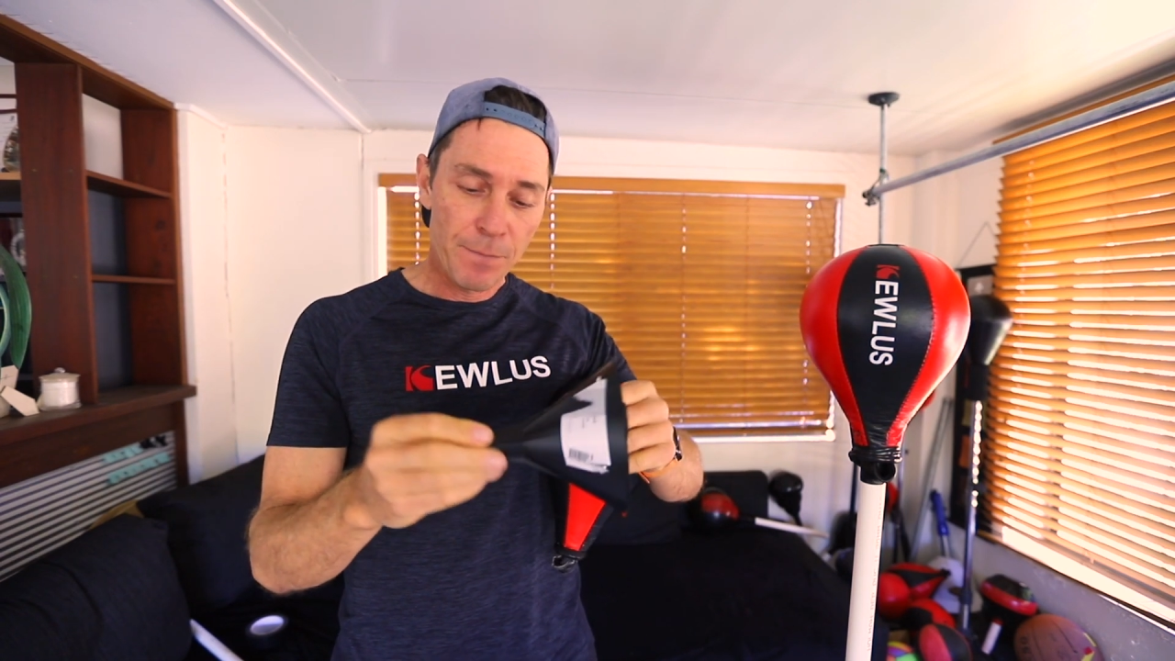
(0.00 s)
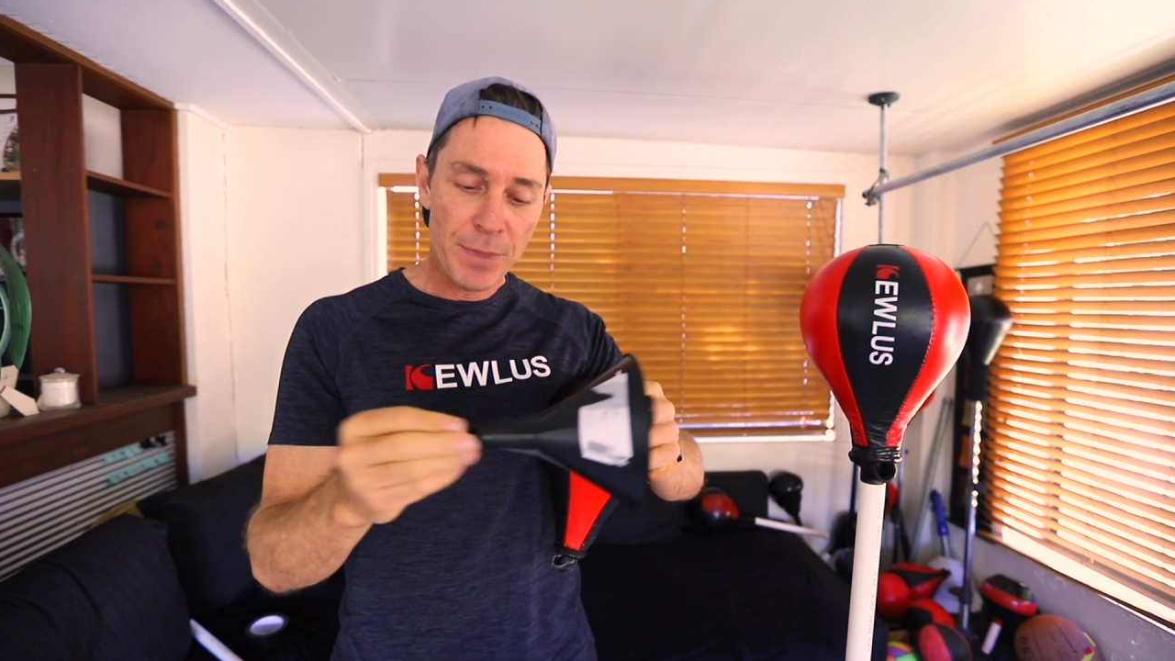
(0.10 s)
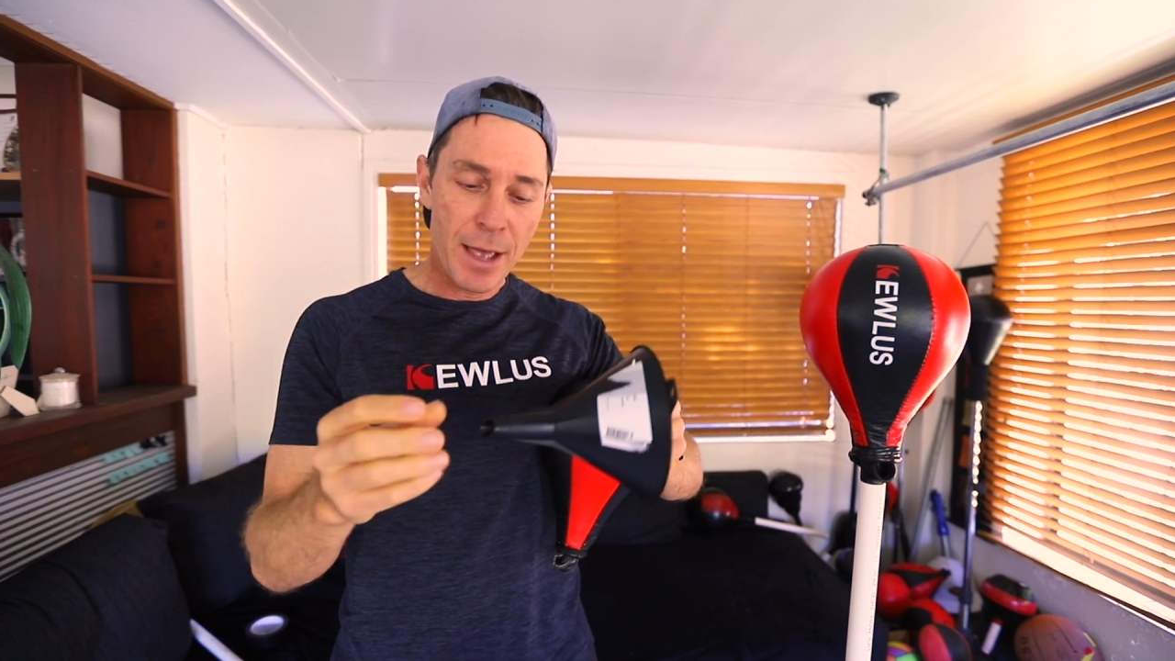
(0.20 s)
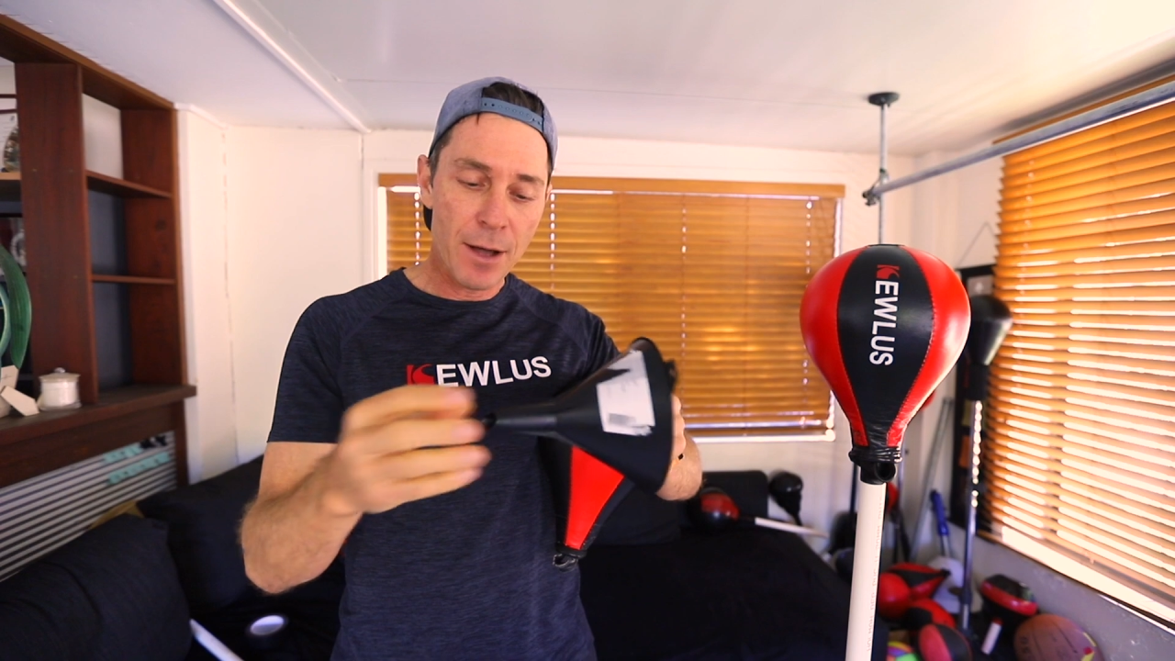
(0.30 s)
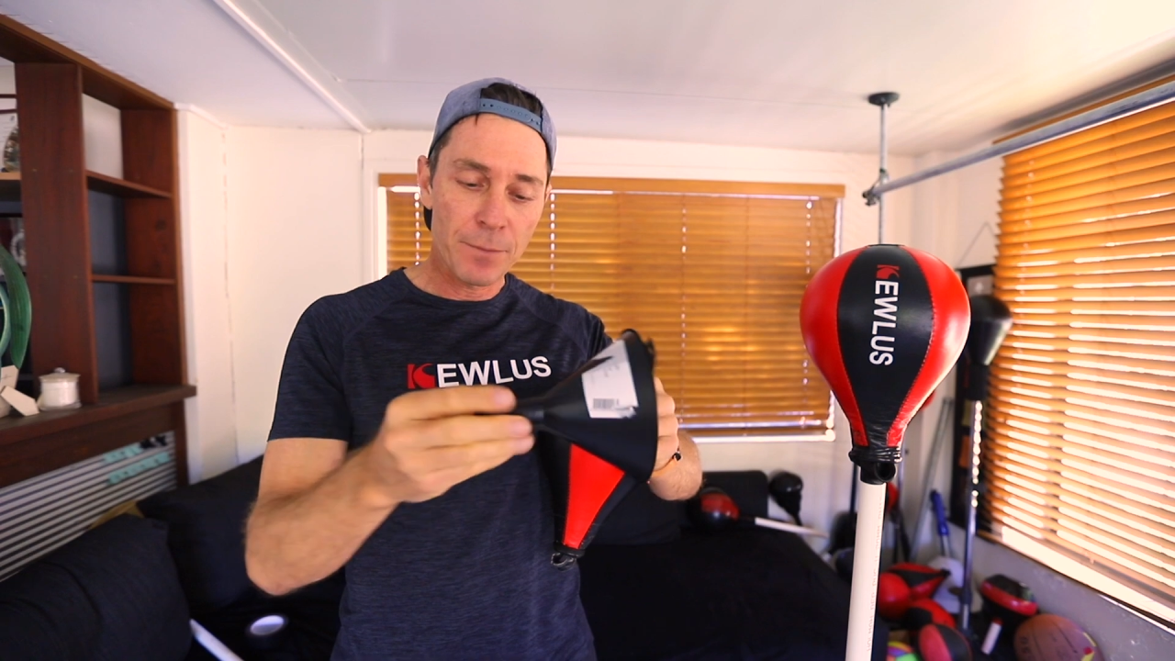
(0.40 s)

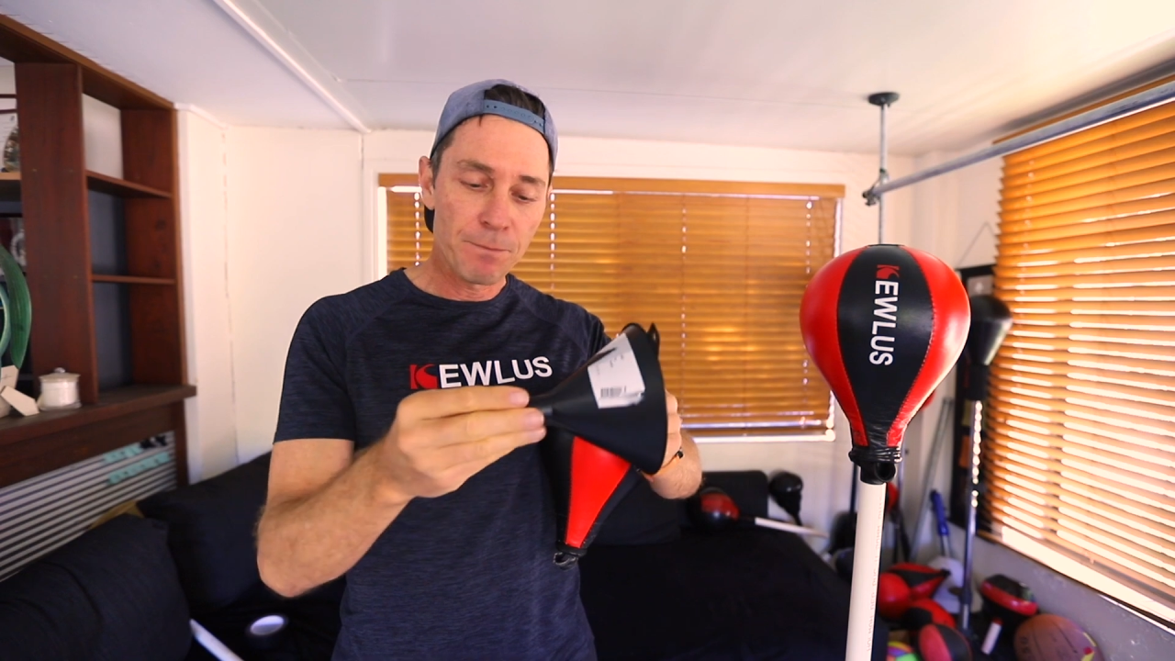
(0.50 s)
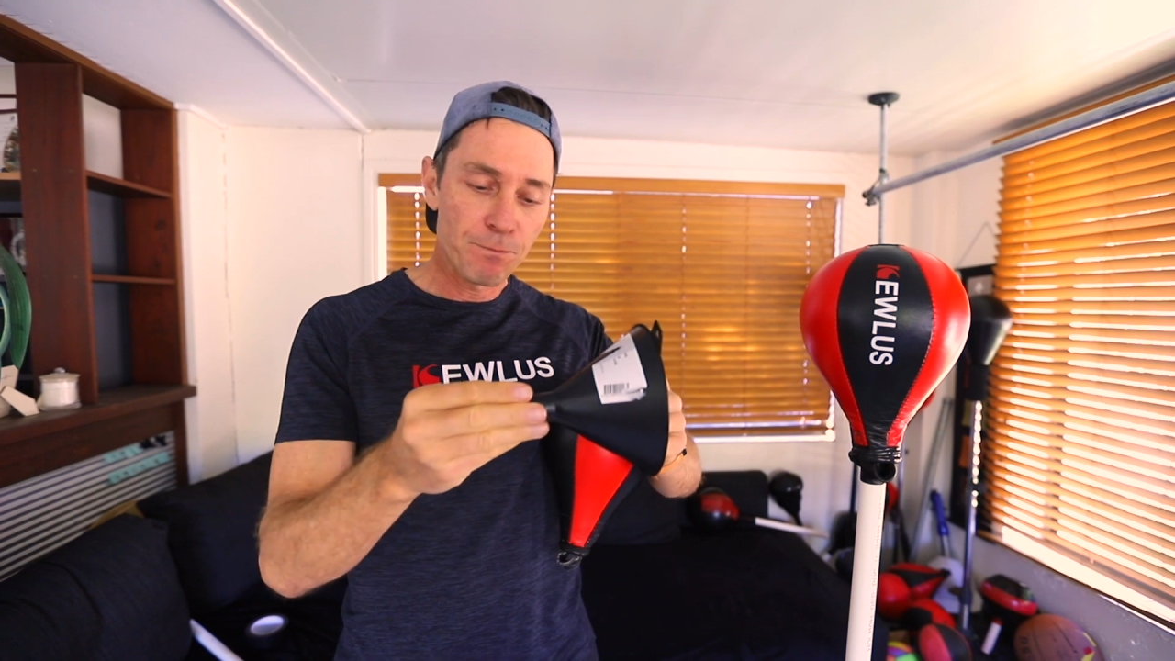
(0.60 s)
Now,